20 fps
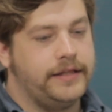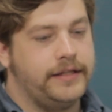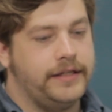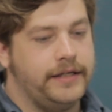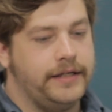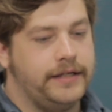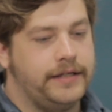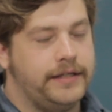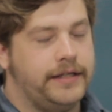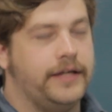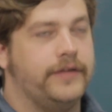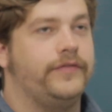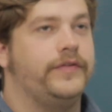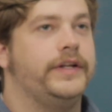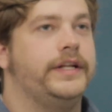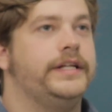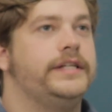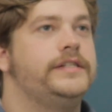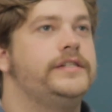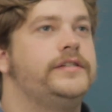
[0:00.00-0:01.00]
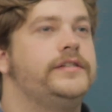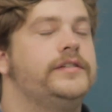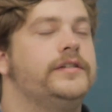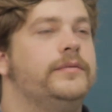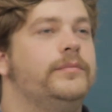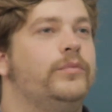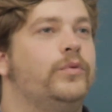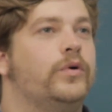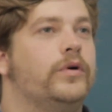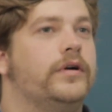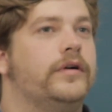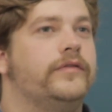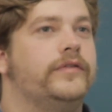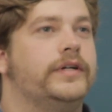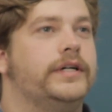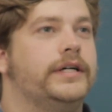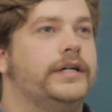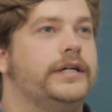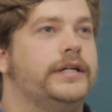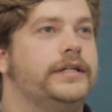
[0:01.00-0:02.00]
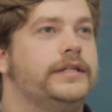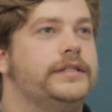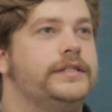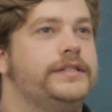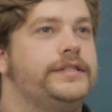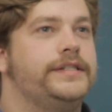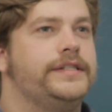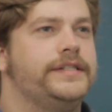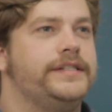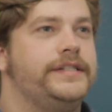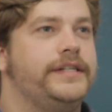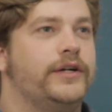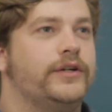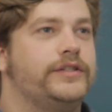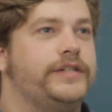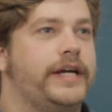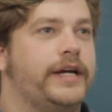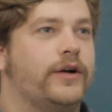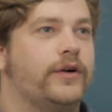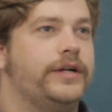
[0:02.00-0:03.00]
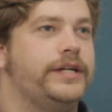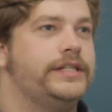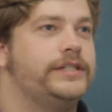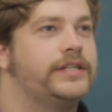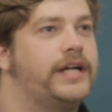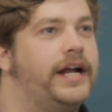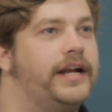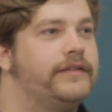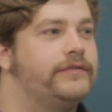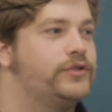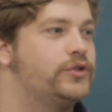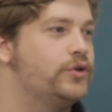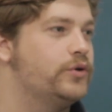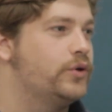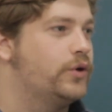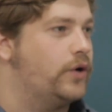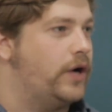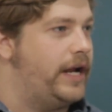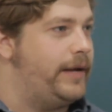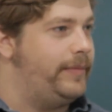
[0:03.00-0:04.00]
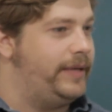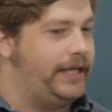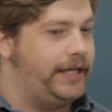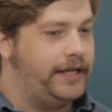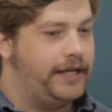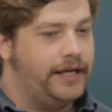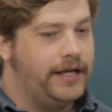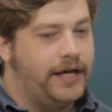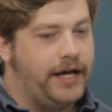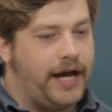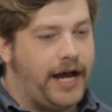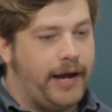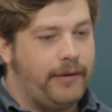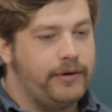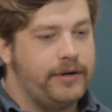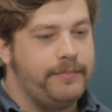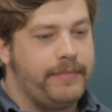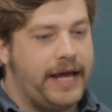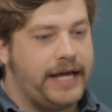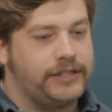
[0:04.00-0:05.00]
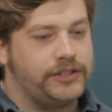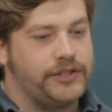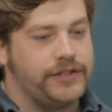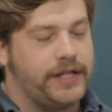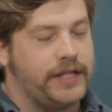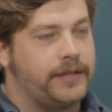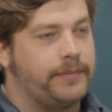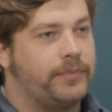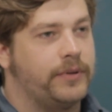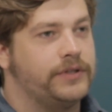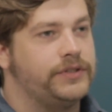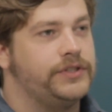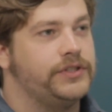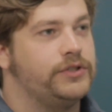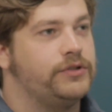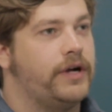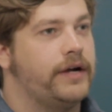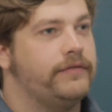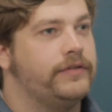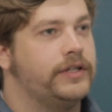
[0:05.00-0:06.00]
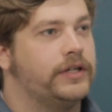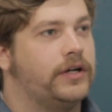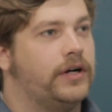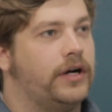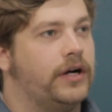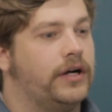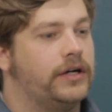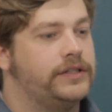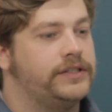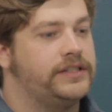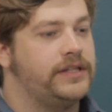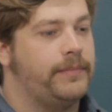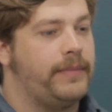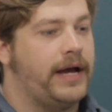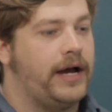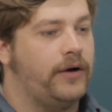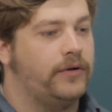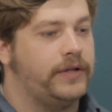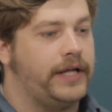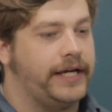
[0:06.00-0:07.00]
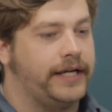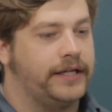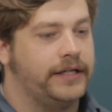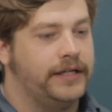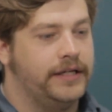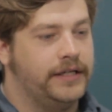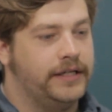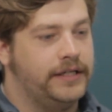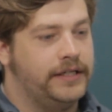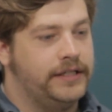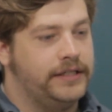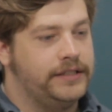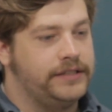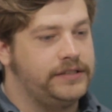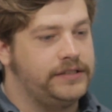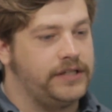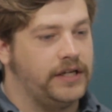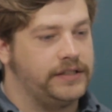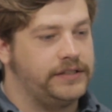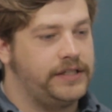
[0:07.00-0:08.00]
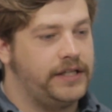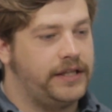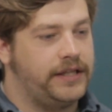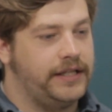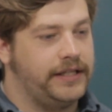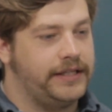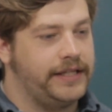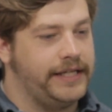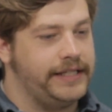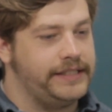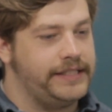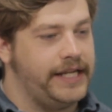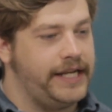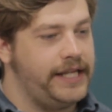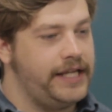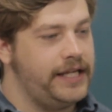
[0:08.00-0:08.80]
think if it is more of a sincere take or is kind of true crimey, I would imagine that the person driving the car somehow like doesn't think they did